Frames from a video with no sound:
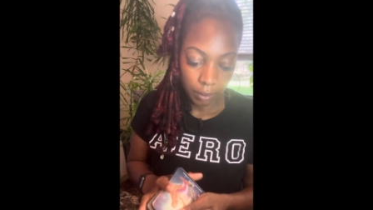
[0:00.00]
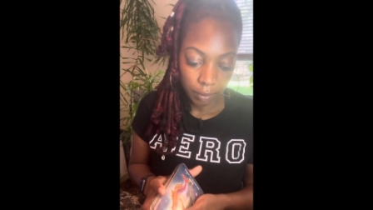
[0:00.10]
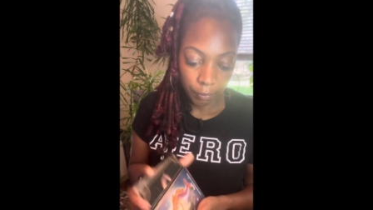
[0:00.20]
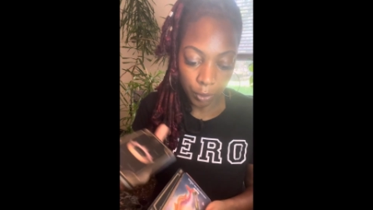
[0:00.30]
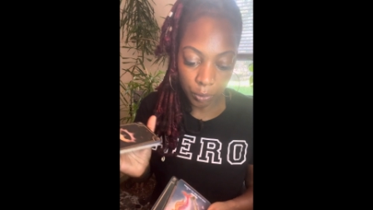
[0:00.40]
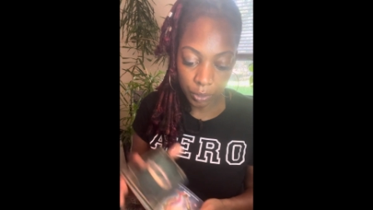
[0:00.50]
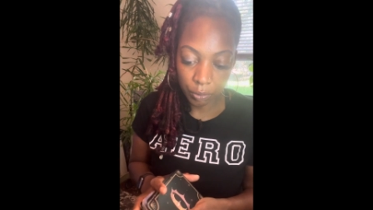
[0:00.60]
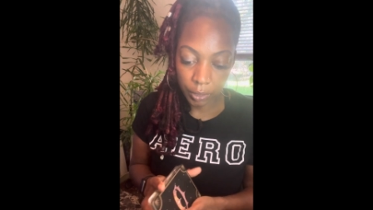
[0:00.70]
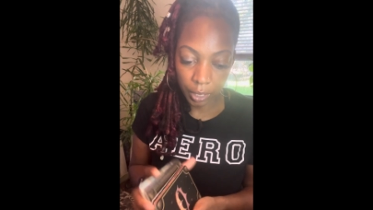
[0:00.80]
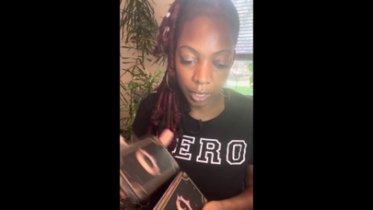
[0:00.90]
Focus
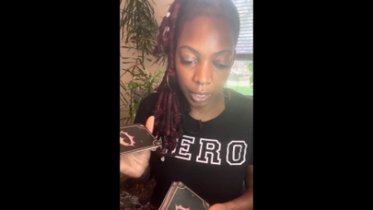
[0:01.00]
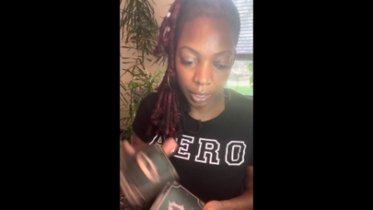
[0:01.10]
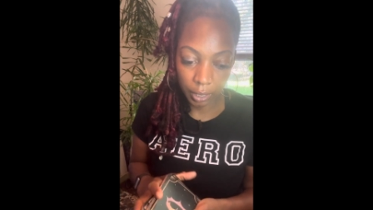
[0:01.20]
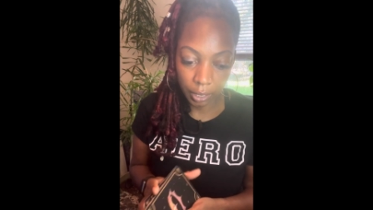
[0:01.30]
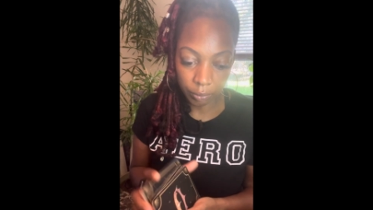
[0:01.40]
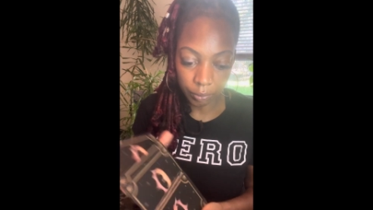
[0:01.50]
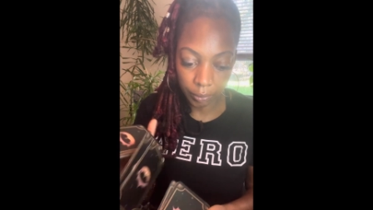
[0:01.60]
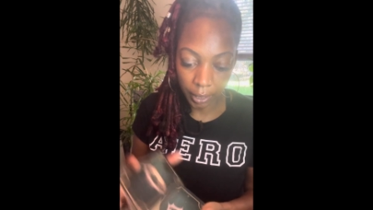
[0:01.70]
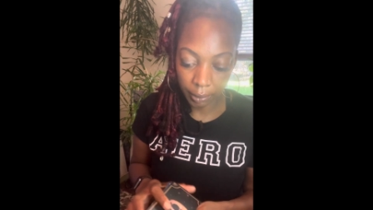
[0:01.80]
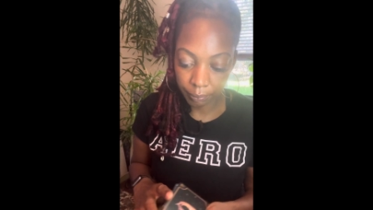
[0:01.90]
on your here and now,
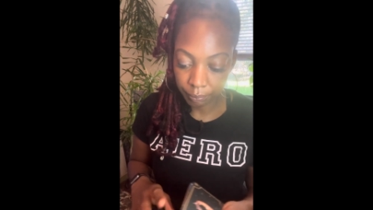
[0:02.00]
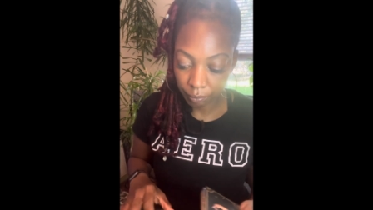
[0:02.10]
okay?